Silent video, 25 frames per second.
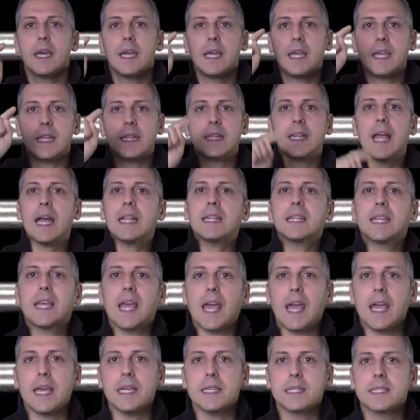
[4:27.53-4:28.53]
In that
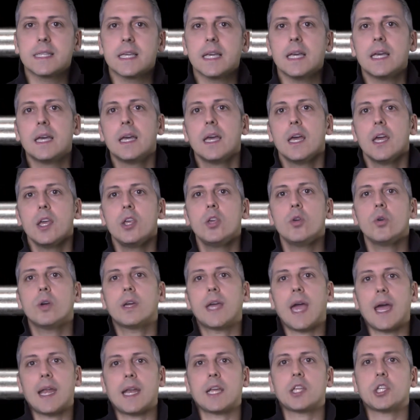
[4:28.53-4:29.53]
case, you
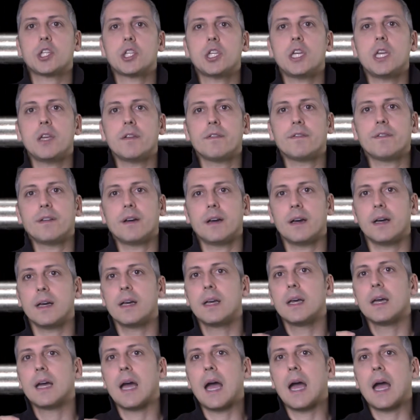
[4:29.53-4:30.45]
can achieve a